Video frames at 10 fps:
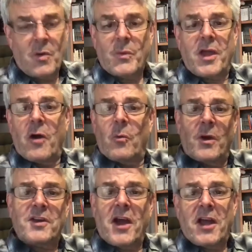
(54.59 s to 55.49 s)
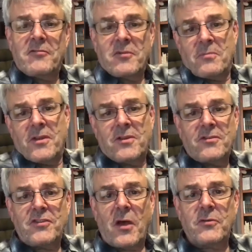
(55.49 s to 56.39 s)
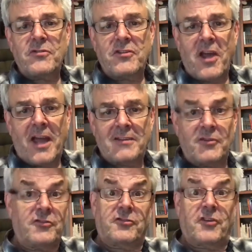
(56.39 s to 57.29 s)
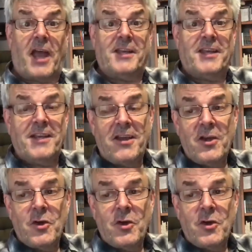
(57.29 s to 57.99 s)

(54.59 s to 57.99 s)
We got one guy from the South Sea Islands, Tiny,